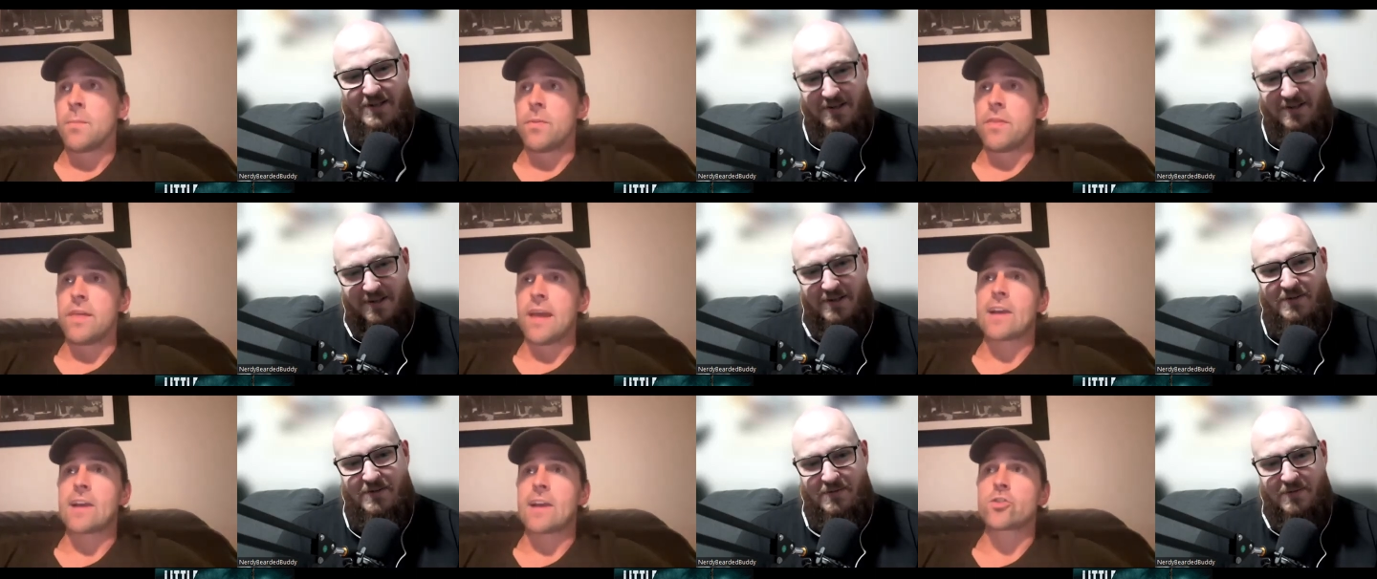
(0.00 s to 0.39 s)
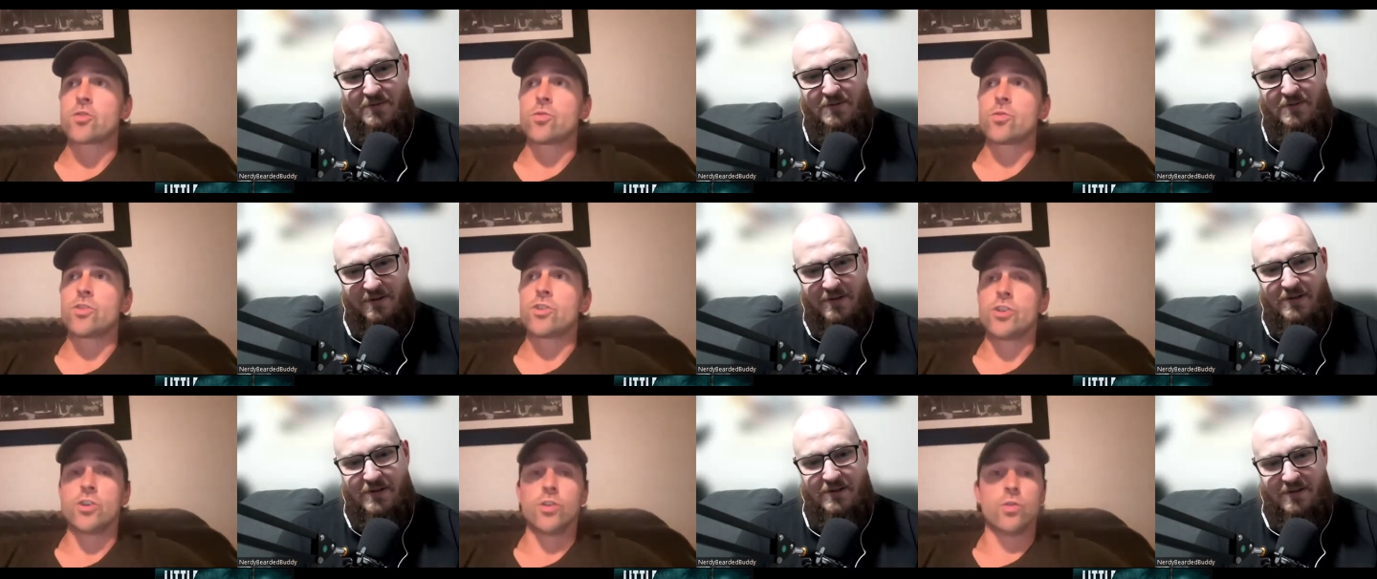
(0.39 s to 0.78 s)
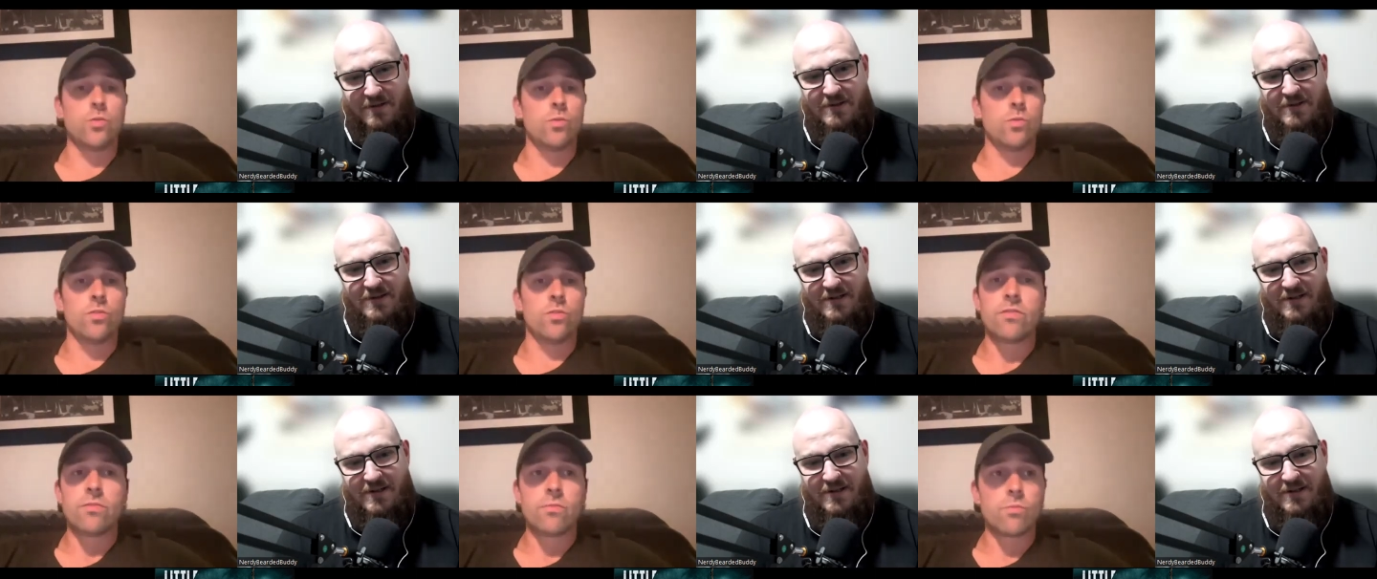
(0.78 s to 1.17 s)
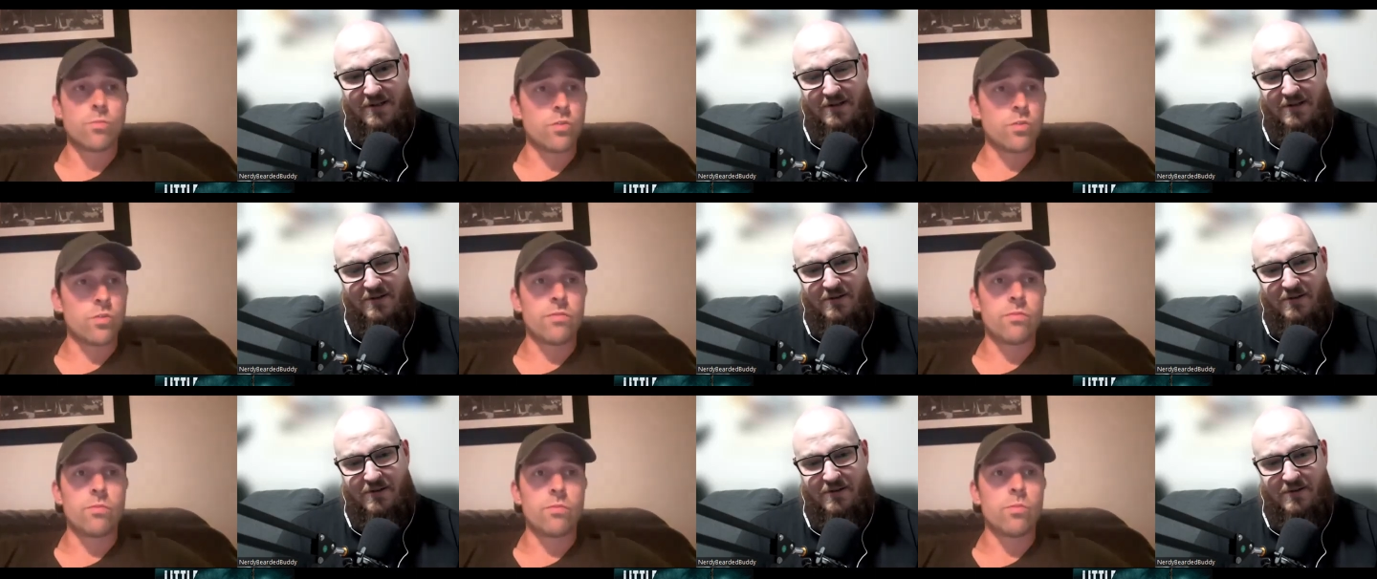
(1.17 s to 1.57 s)
Speaker 1: but the actual shoot was
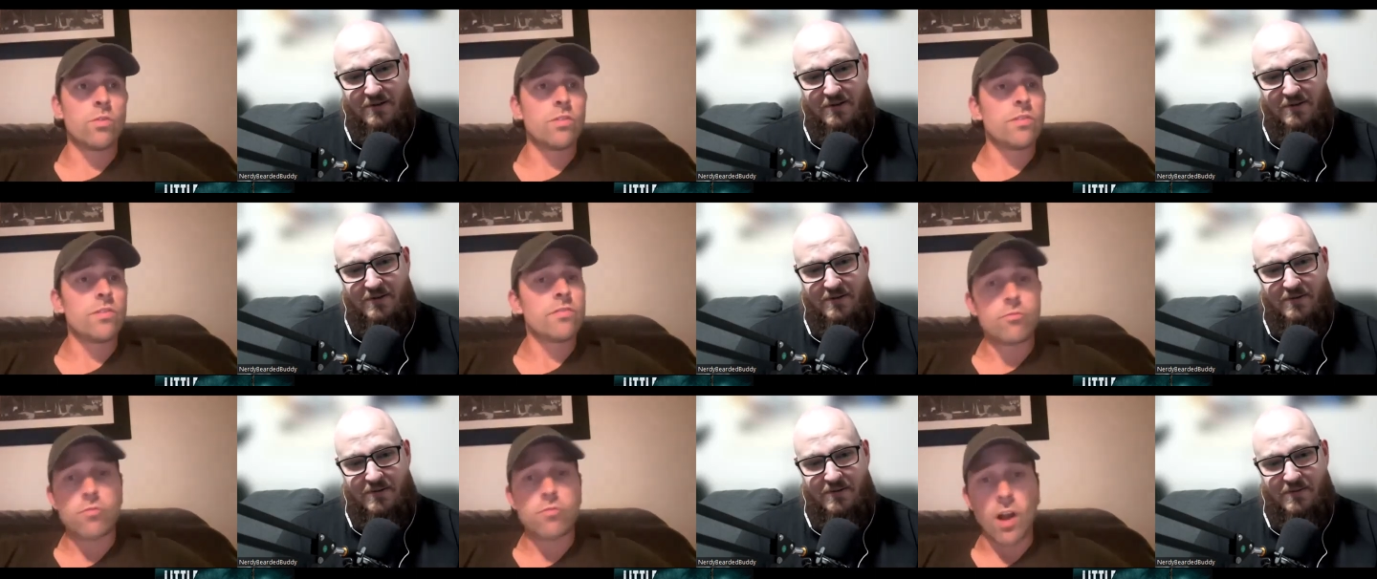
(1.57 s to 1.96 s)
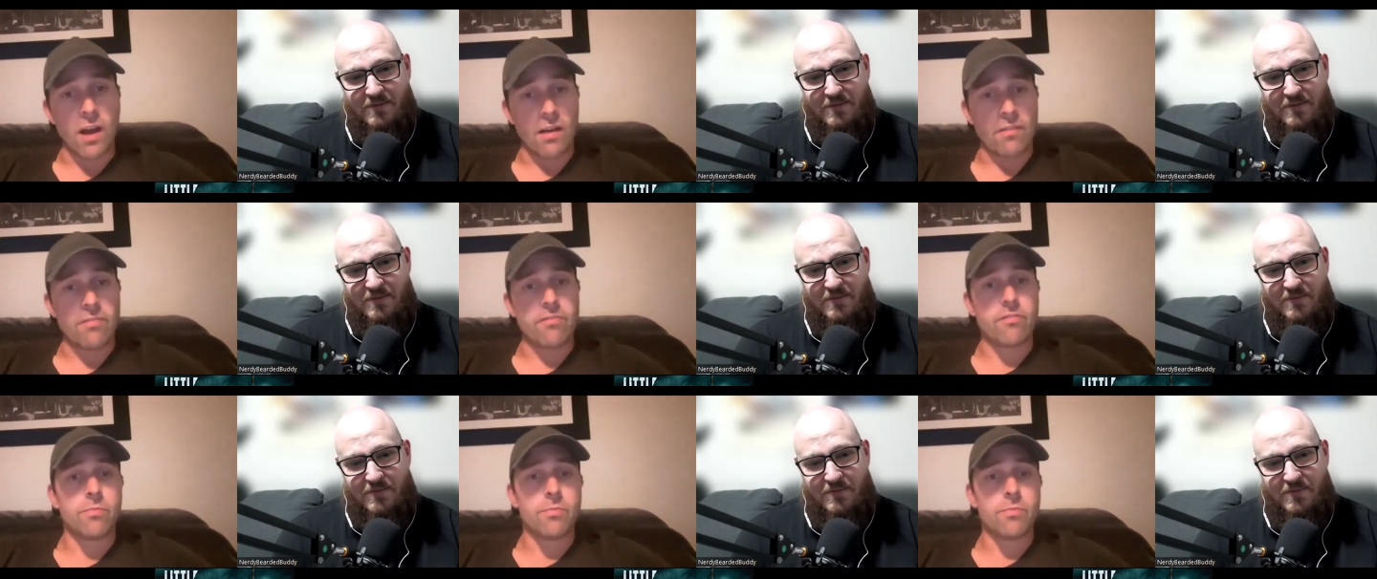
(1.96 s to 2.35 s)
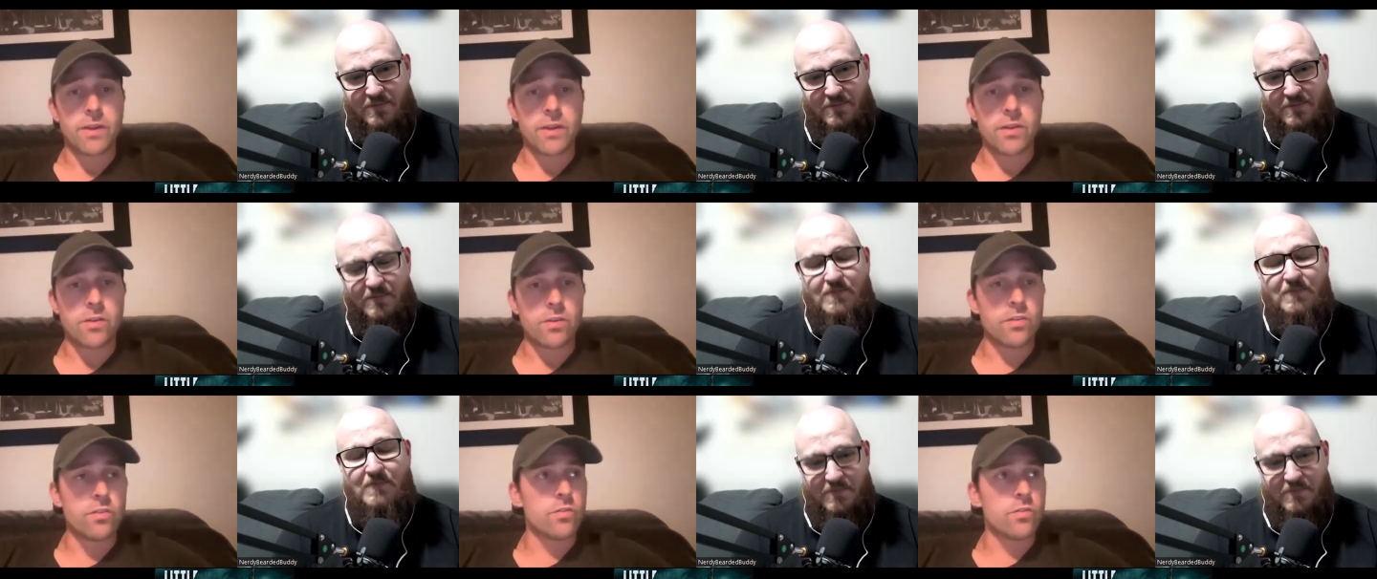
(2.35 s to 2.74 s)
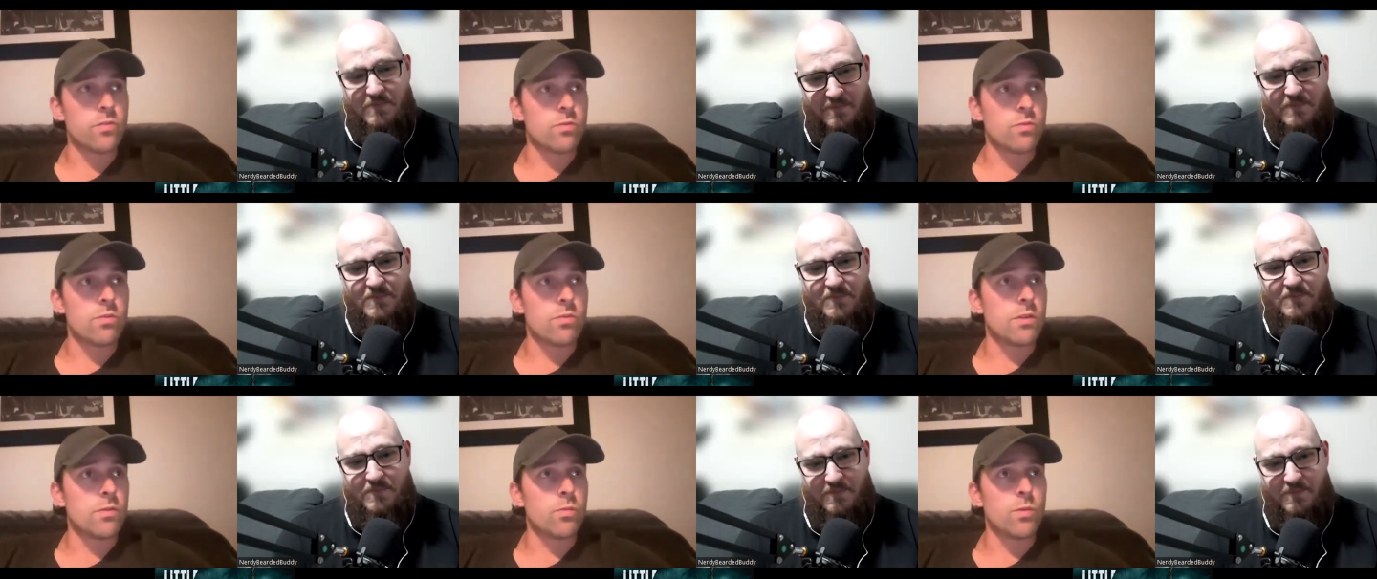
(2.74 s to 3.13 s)
was was rough
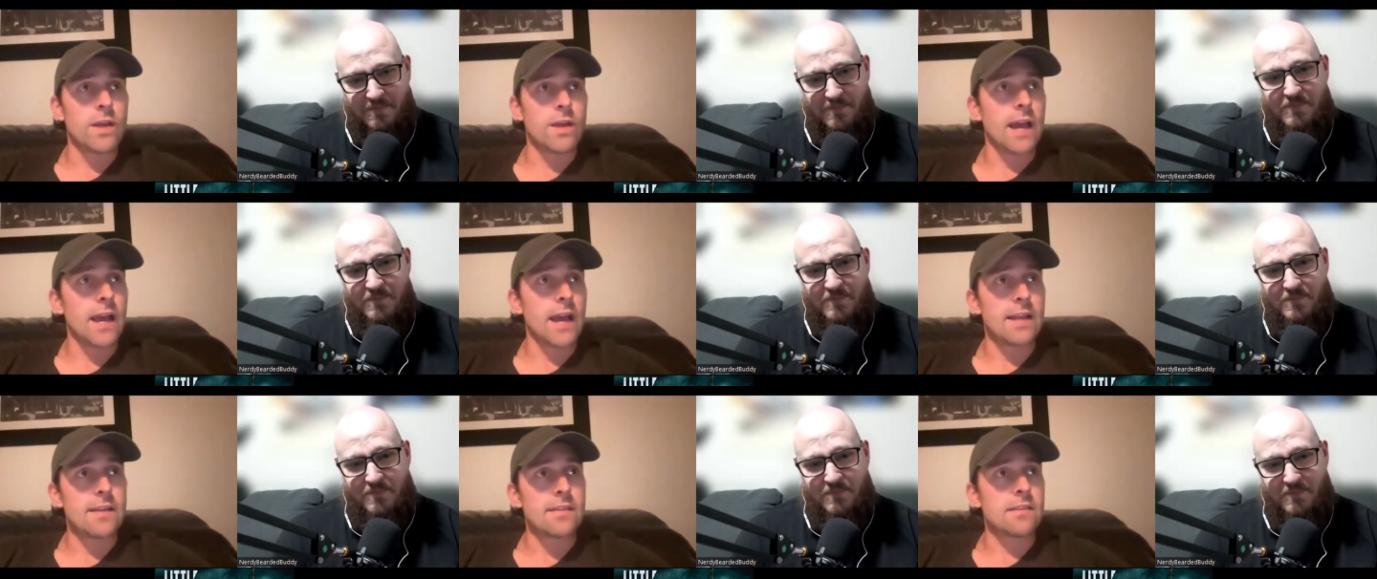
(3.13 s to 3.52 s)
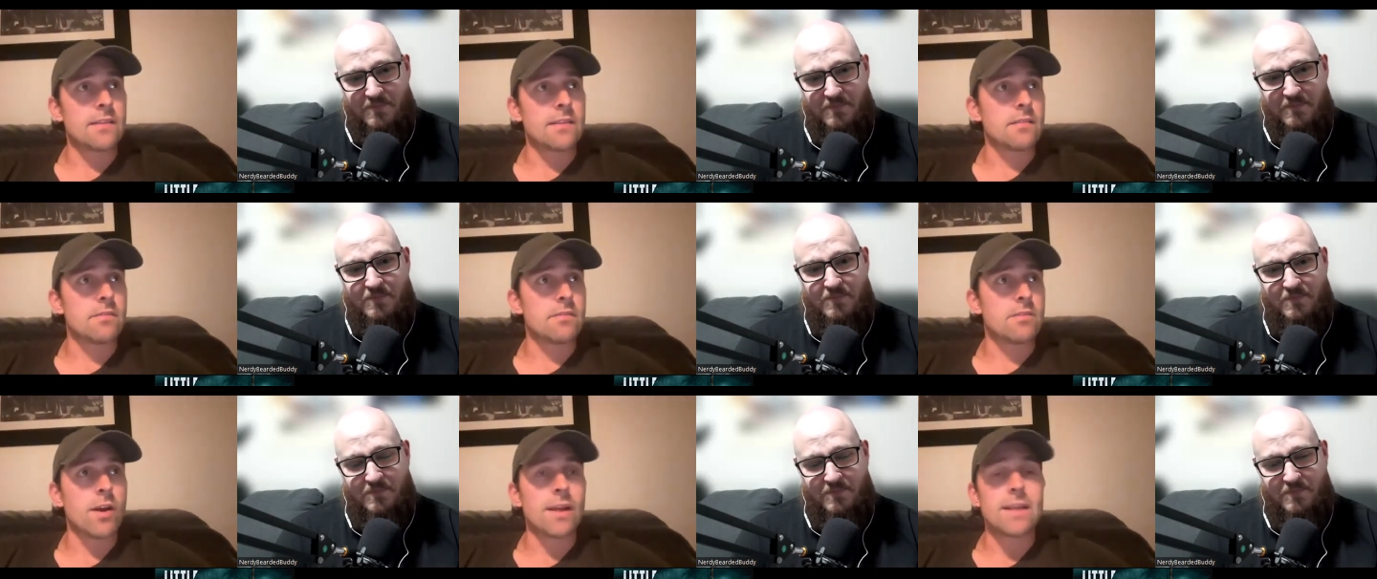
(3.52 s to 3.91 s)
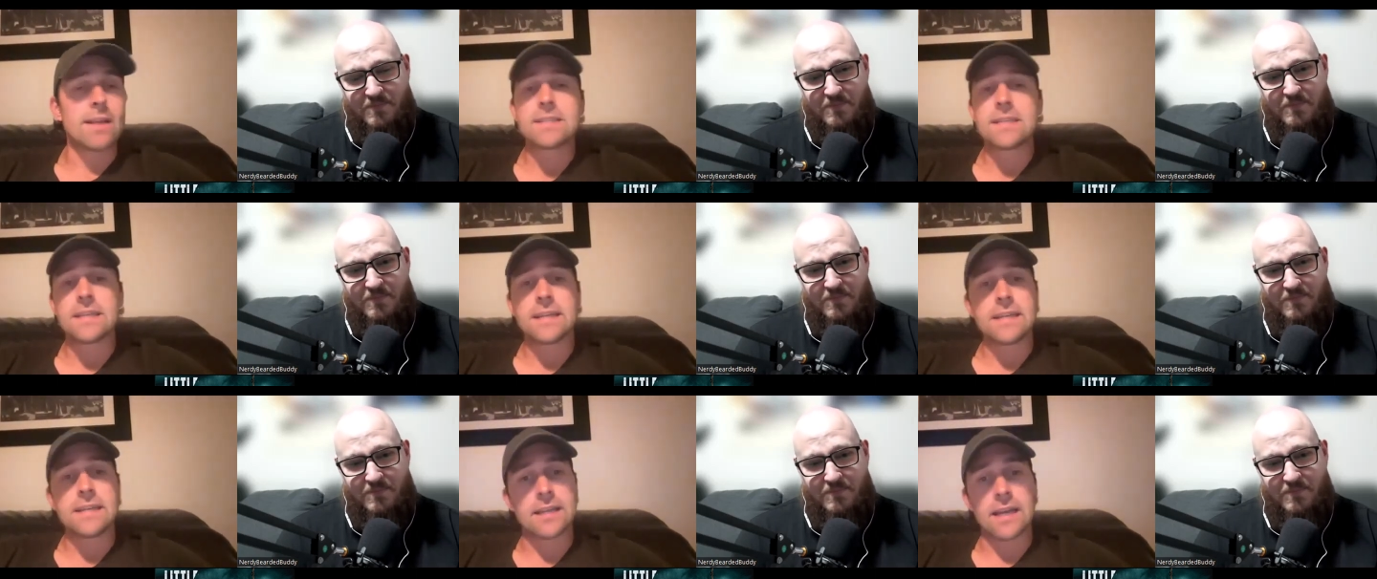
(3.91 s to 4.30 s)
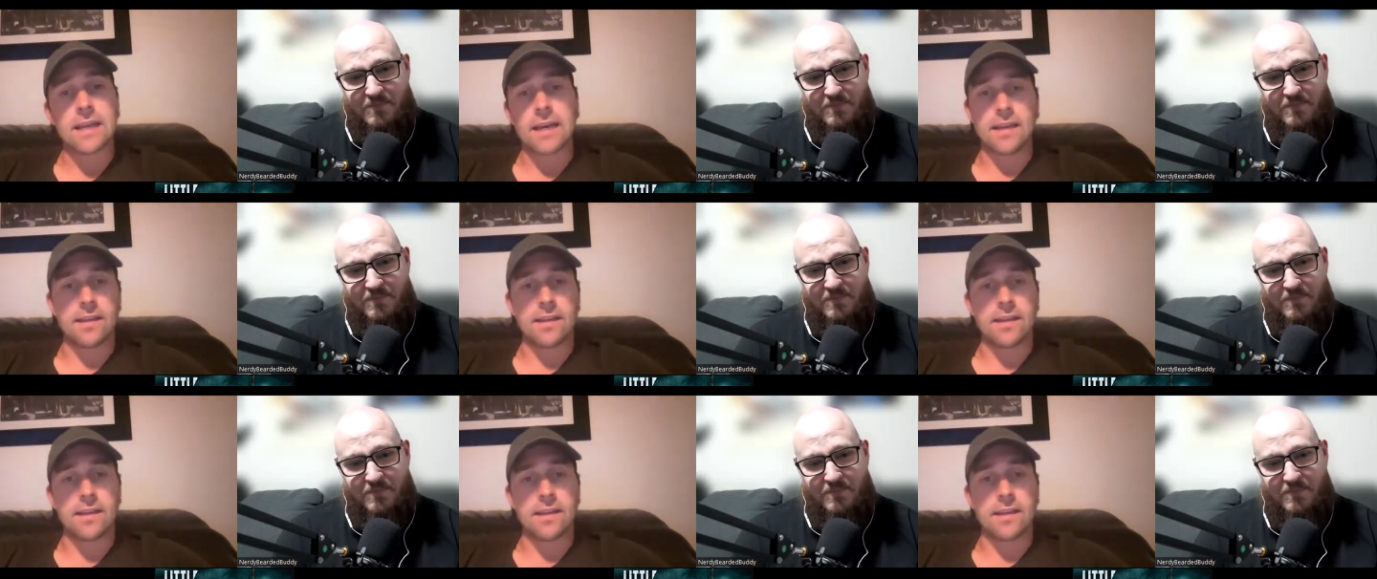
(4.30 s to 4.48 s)
because we had 19